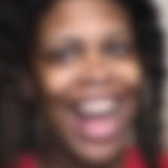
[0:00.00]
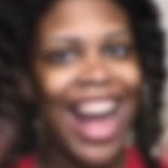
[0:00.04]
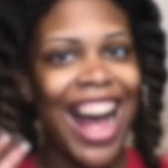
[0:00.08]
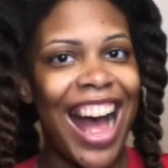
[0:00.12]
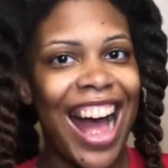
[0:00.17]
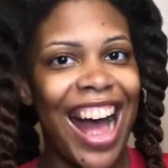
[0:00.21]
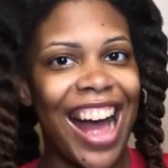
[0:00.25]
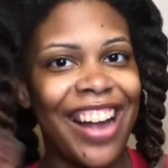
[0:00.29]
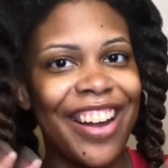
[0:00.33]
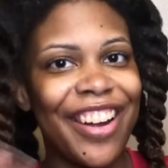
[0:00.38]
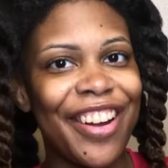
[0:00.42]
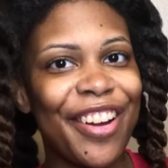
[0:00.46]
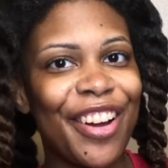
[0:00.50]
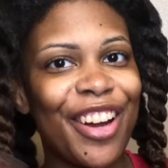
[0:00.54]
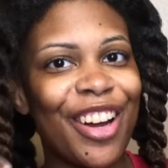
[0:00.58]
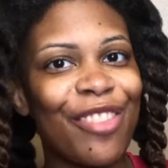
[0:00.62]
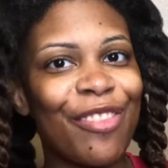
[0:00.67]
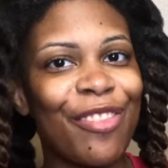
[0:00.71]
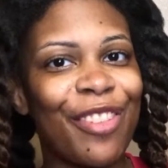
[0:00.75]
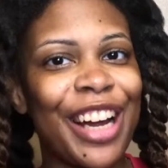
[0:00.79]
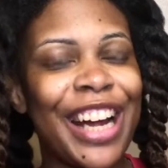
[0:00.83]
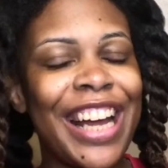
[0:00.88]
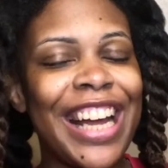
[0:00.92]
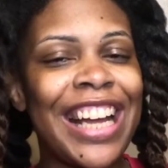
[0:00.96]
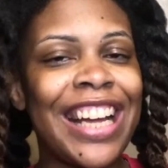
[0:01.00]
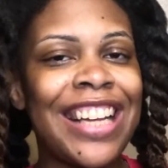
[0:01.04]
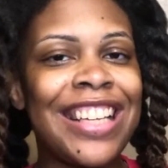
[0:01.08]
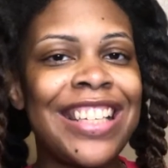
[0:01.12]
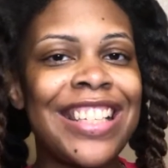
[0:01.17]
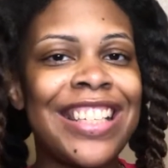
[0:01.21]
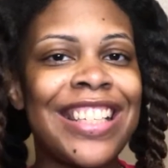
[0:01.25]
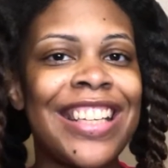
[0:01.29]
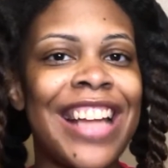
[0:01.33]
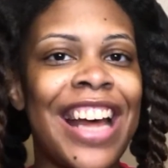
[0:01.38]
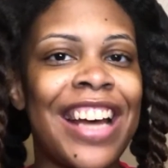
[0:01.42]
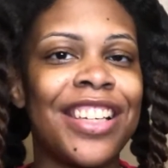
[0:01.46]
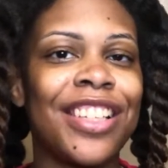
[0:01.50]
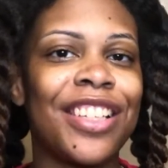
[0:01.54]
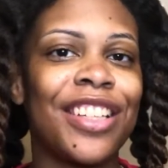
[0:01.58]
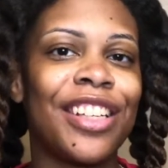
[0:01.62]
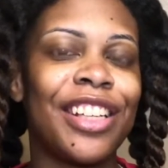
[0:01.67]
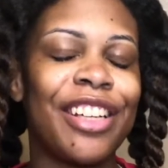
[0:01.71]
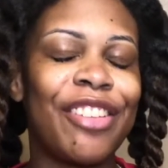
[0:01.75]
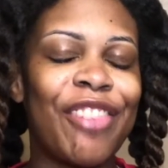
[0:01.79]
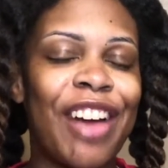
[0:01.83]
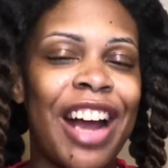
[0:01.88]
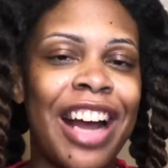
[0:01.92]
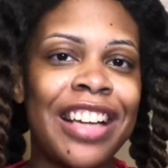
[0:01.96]
Hi curl friends,
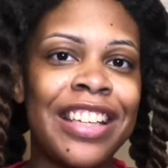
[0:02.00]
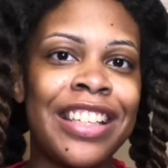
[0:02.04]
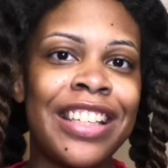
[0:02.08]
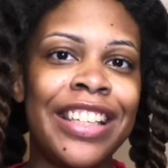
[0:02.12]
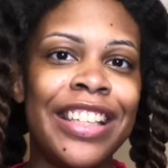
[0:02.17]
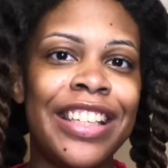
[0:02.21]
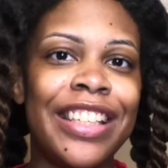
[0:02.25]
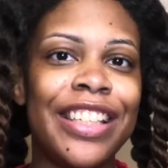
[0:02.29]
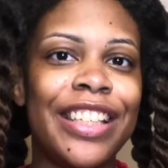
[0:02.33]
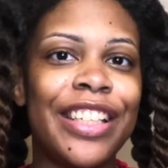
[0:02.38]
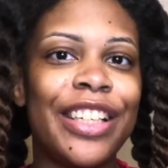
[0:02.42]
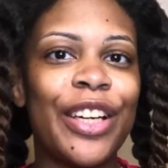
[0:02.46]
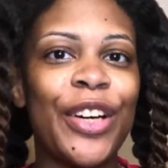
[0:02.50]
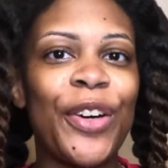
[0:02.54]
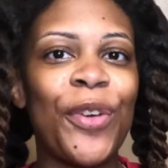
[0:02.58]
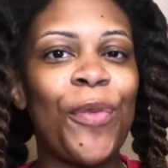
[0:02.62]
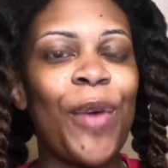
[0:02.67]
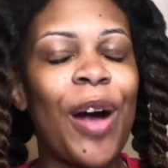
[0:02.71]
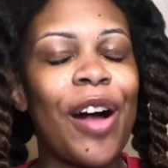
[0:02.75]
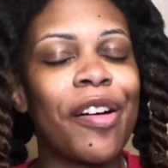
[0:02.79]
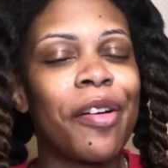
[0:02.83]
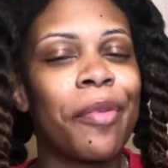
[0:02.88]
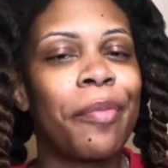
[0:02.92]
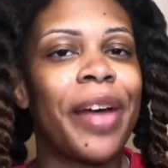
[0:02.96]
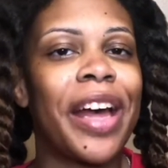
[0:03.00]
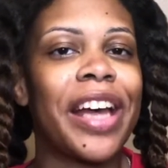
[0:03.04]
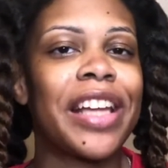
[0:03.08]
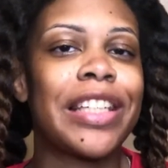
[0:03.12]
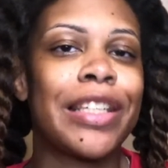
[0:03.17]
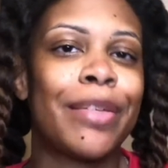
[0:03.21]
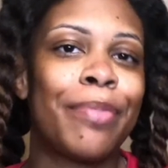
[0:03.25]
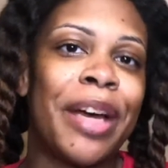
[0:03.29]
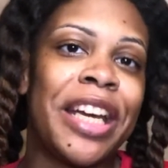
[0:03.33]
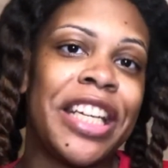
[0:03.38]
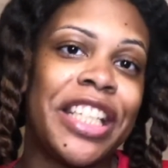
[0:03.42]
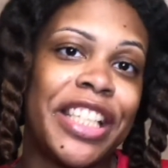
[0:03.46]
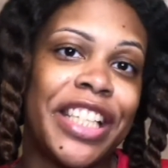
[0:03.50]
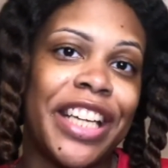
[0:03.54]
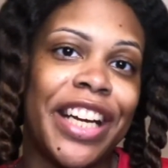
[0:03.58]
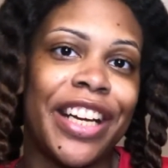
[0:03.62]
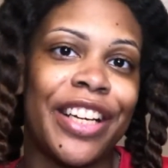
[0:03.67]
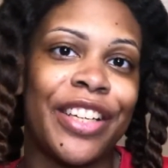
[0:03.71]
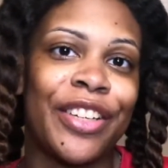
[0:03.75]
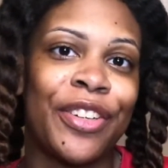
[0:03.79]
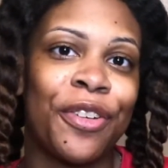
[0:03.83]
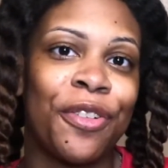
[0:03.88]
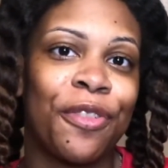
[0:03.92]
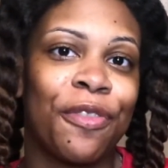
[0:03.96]
Naturally Ronda here. Welcome back to my
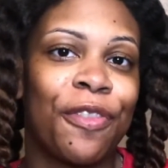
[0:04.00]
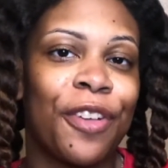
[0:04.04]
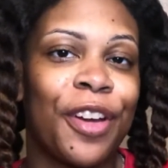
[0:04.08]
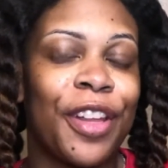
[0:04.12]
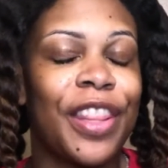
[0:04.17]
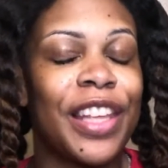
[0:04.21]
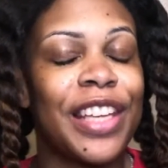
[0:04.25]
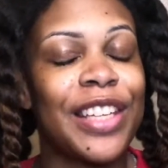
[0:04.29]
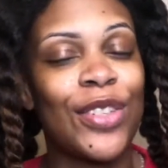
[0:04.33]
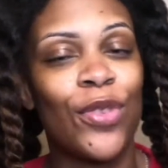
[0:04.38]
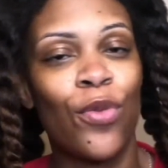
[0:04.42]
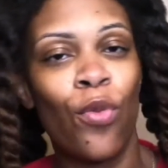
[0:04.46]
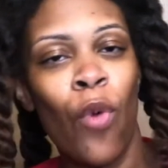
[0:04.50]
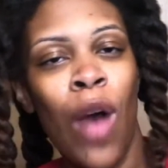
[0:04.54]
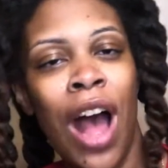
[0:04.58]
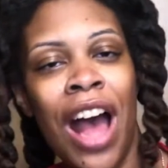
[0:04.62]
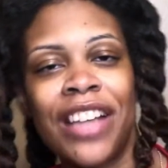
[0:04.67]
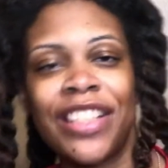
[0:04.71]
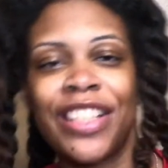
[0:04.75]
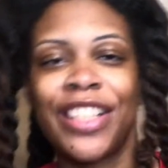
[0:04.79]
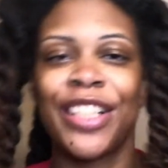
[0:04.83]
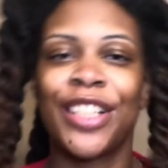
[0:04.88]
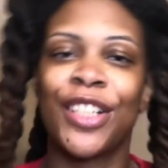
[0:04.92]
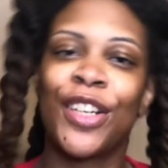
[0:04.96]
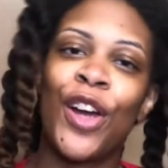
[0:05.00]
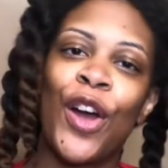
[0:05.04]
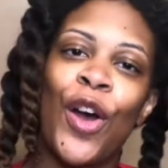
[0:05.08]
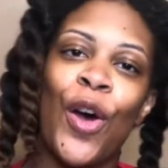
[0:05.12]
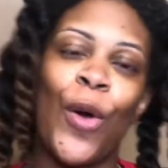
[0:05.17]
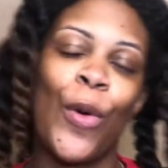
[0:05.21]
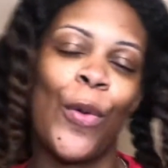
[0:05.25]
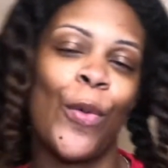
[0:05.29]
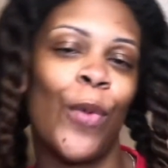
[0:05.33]
channel for this wash and go